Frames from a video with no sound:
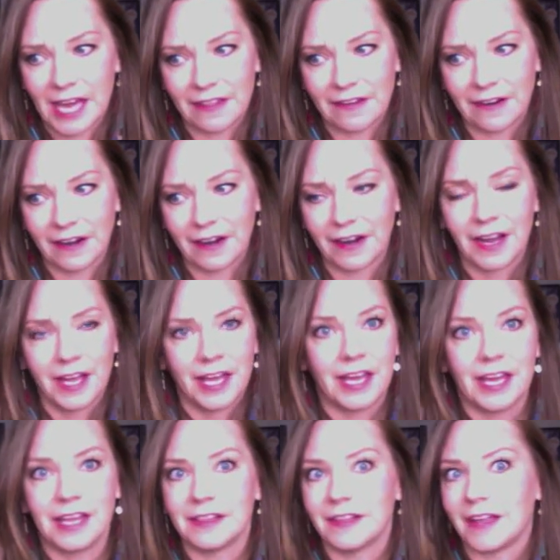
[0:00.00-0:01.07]
together,
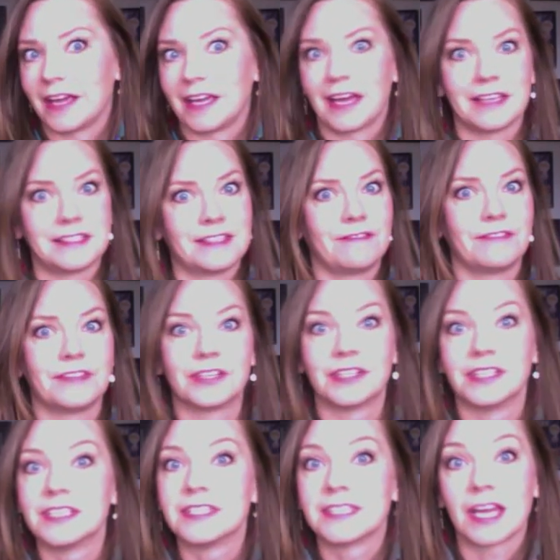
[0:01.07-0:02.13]
like as if
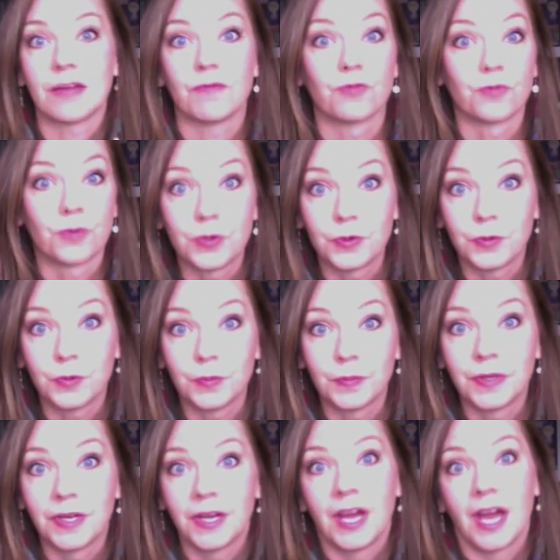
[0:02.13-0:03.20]
they're in the same
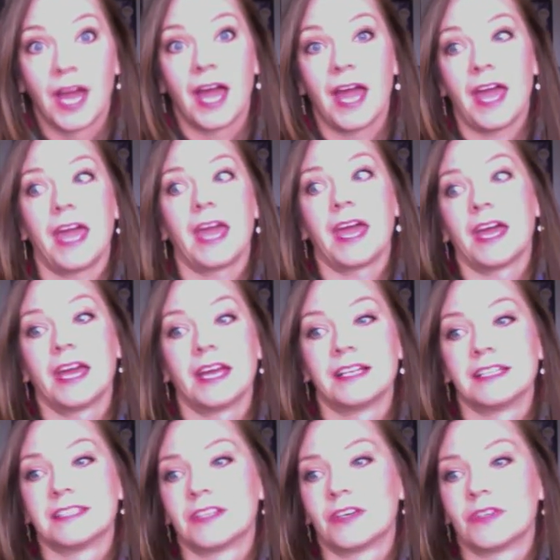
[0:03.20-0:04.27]
room,
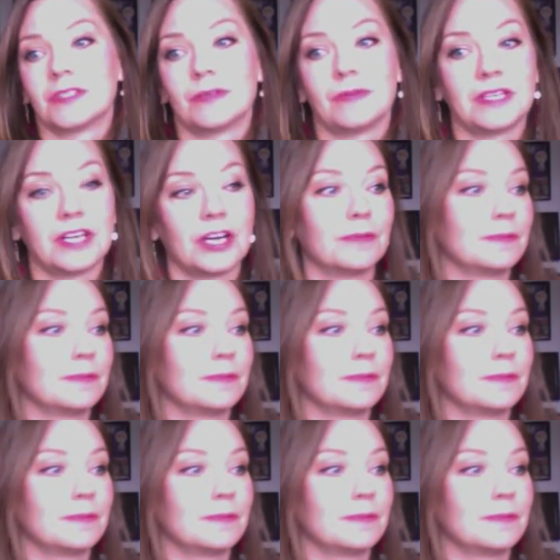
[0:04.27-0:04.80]
and it's also been